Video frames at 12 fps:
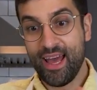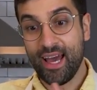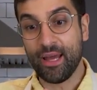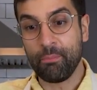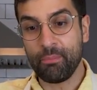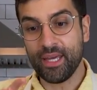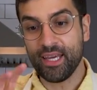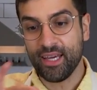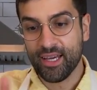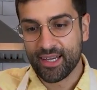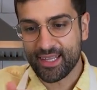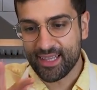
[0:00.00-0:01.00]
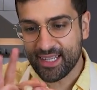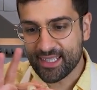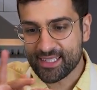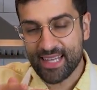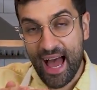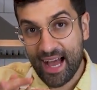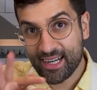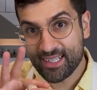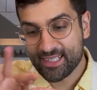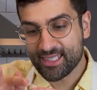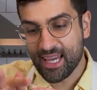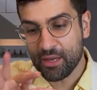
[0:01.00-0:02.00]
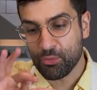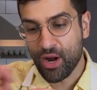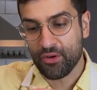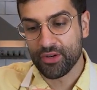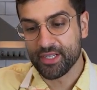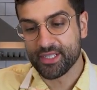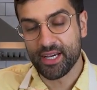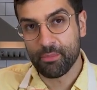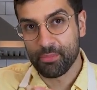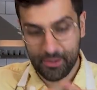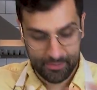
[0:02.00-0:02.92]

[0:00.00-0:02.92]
and B, get the exact same rounded tip.